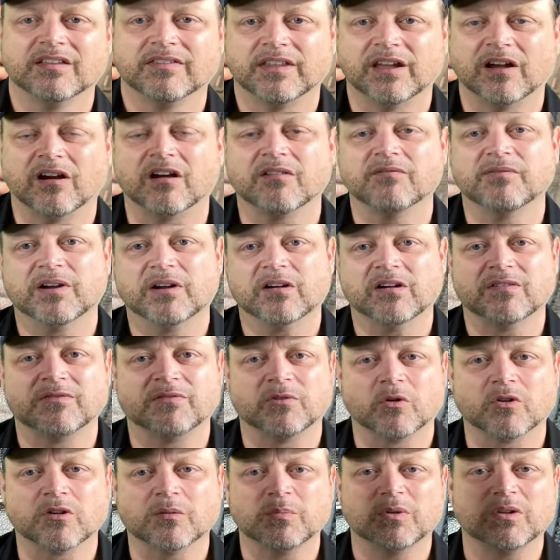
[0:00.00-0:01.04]
They are very
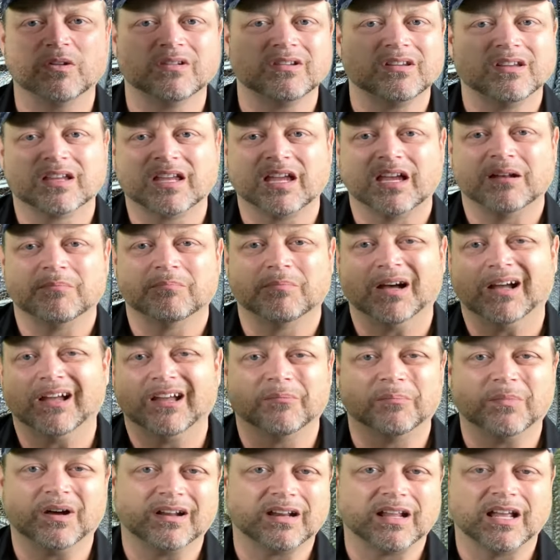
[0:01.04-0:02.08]
affordable. You can buy
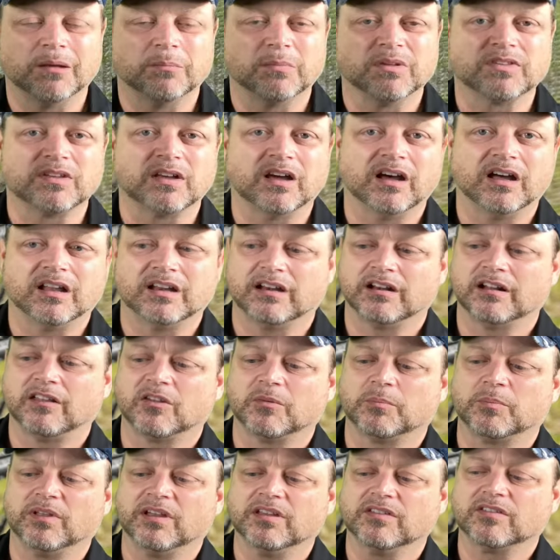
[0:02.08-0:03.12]
them on Amazon and other
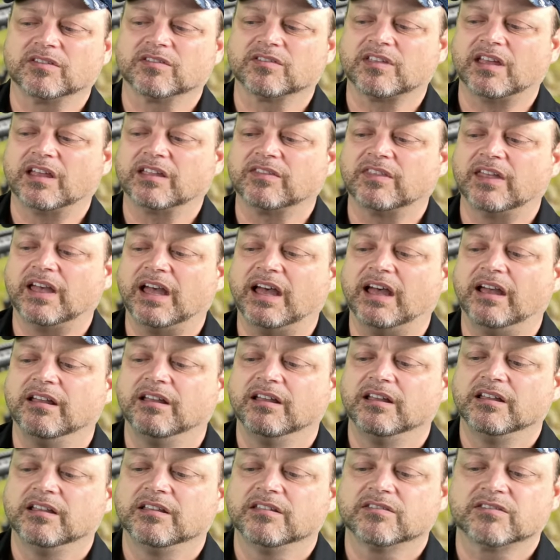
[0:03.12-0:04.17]
places like that,
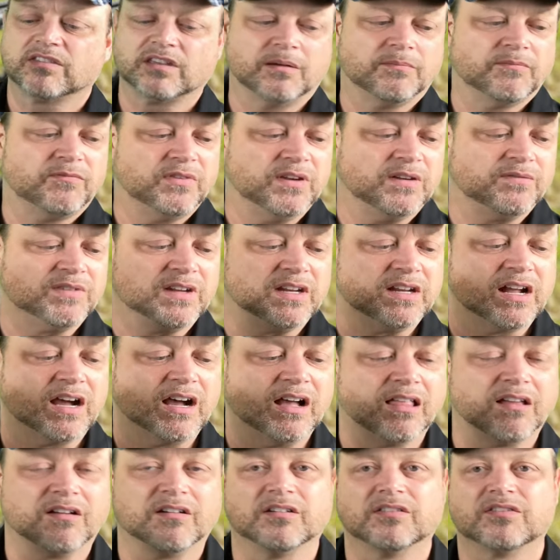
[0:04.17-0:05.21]
sub
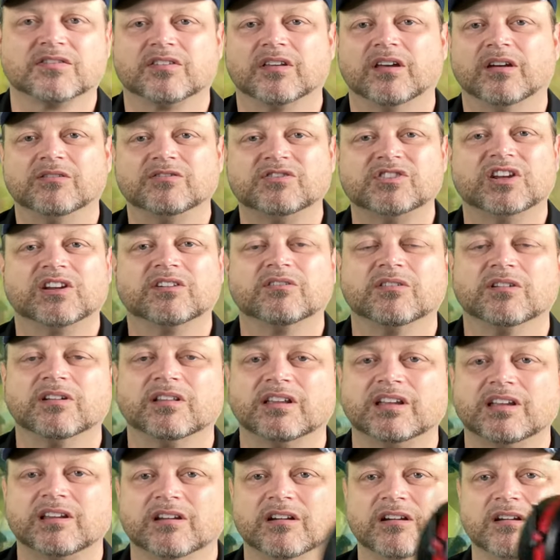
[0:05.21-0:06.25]
$50. So
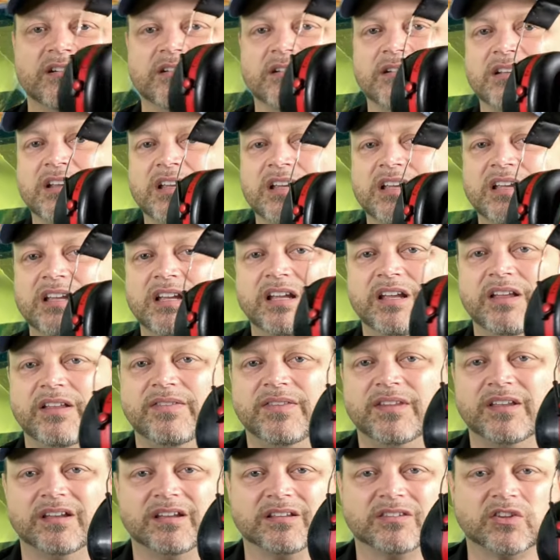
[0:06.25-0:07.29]
generally, you're in
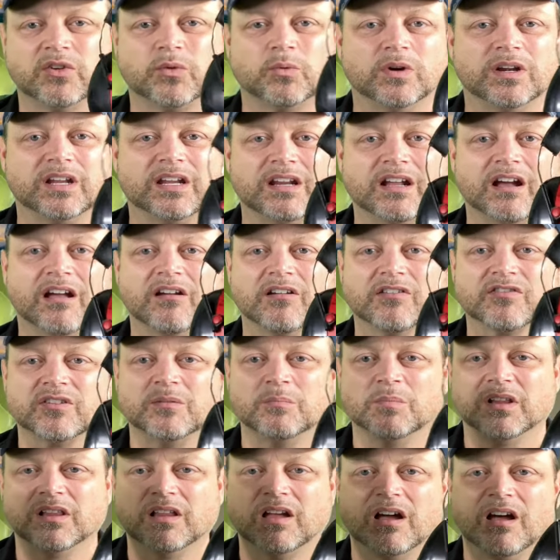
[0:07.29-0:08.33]
the $20 and
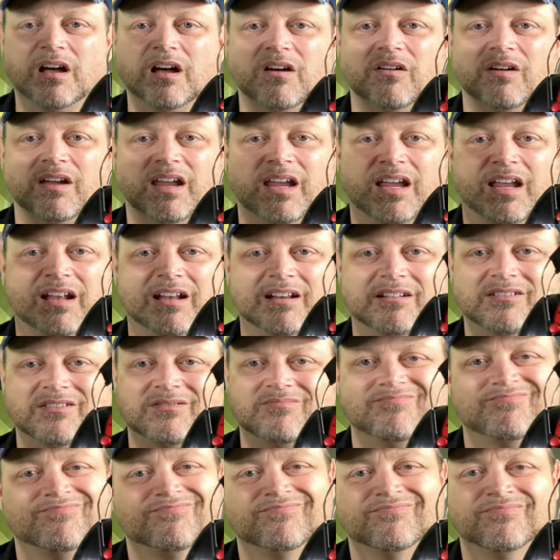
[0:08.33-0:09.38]
below, and
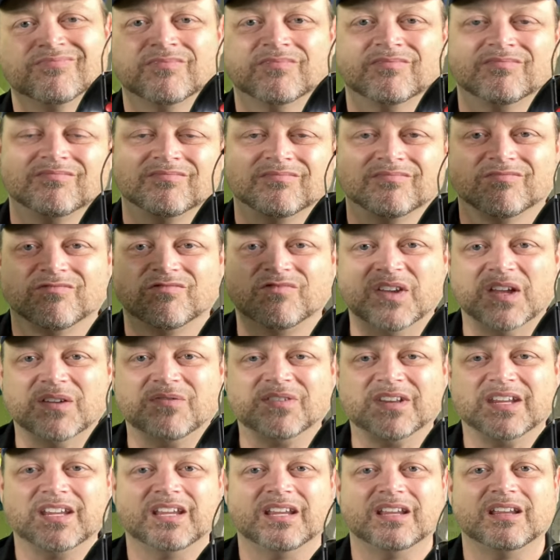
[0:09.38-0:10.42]

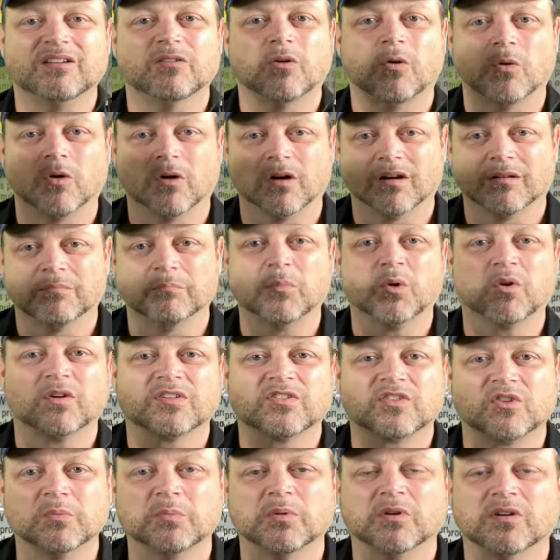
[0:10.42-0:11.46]
$50 or more
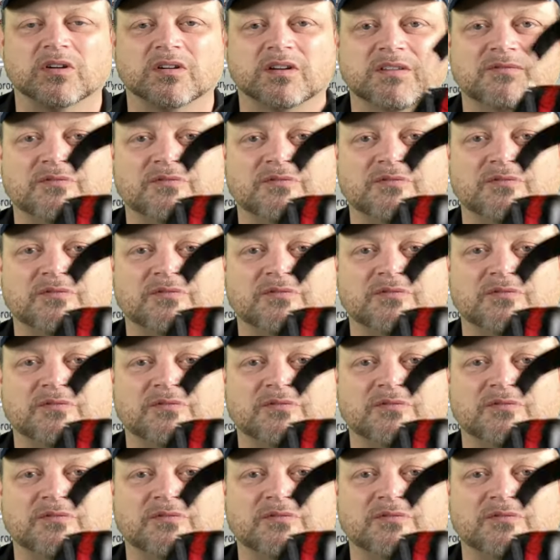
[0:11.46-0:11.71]
super